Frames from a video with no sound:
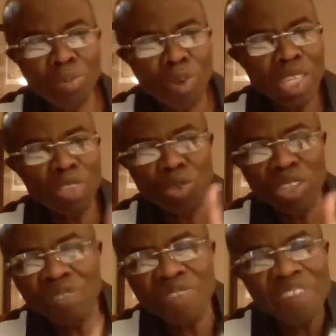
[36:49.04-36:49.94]
more than
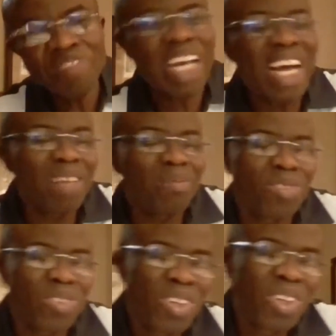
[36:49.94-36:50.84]
twenty-five
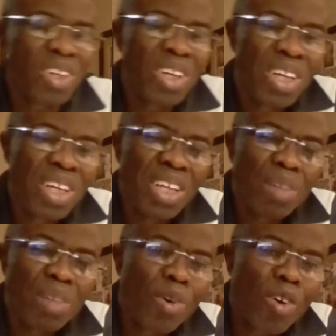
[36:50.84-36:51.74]
times in
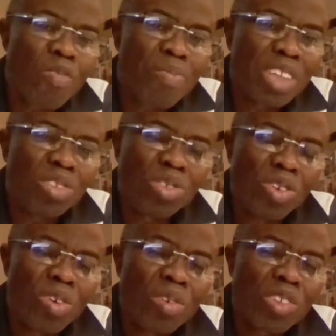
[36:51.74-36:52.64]
the book of
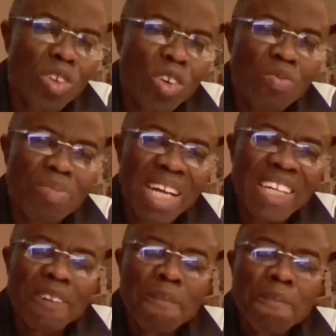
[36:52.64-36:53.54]
Matthew, Son of
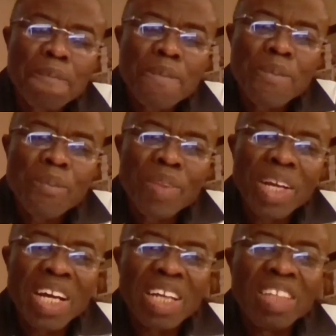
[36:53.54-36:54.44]
Man.
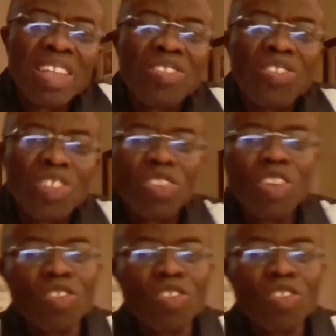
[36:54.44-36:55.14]
And he, Jesus